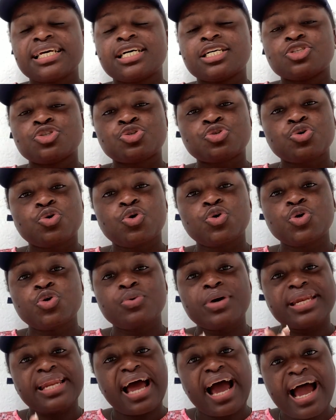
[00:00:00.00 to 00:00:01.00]
So you
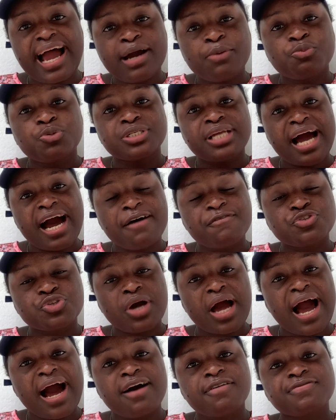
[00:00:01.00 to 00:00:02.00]
and I would have to
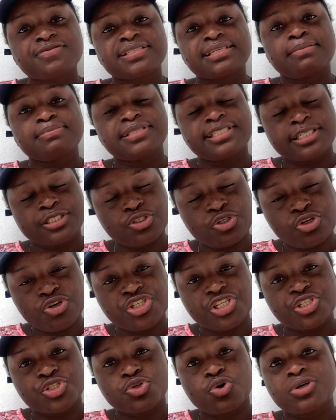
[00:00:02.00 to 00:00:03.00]
have some
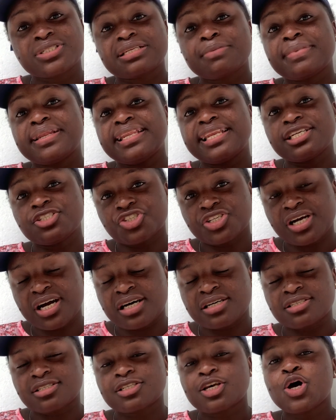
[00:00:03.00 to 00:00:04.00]
technologies or some
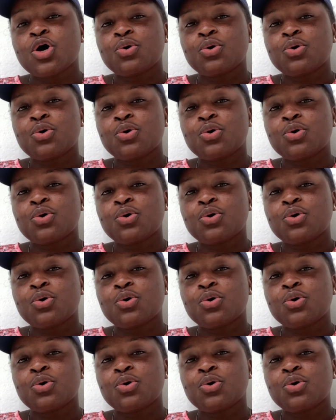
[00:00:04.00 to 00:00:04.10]
electricals